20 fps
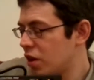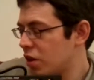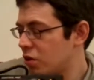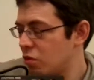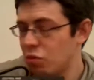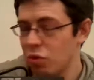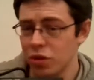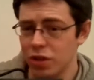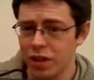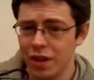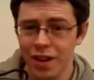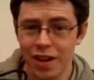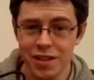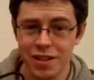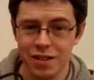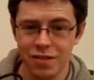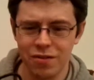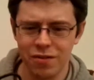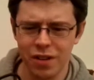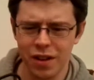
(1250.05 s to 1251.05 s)
The one thing I
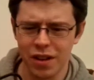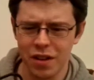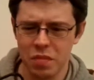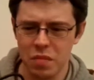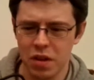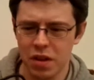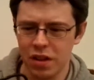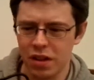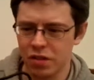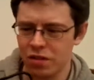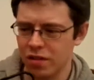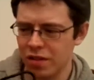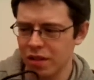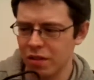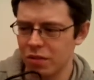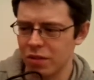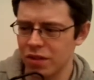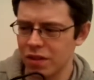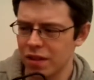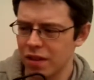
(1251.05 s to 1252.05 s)
did find a bit
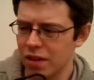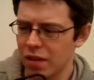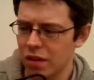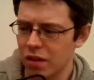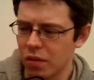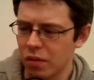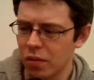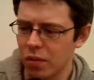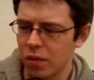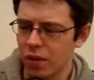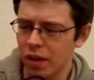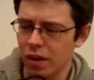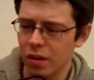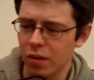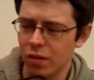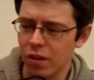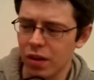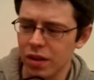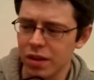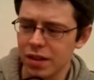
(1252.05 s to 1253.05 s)
interesting was why
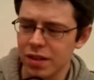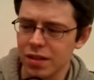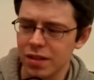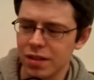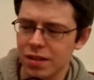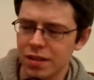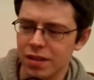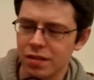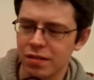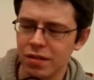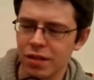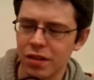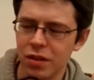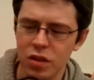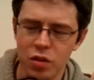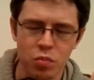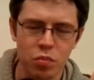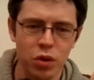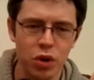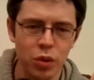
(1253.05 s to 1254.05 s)
are
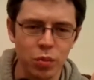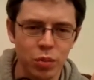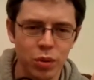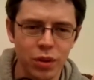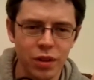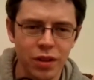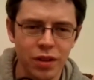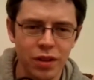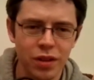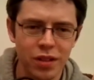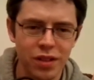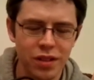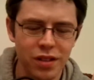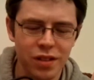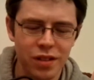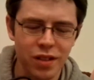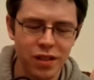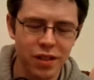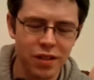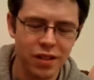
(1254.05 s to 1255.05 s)
they purple
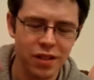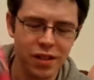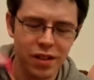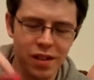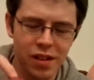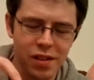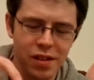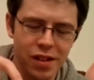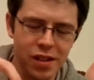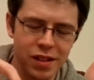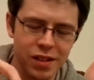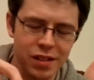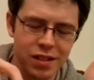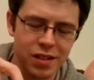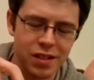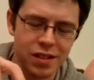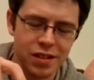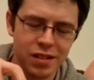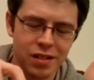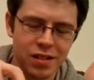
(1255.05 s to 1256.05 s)
on there
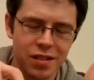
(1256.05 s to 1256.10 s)
and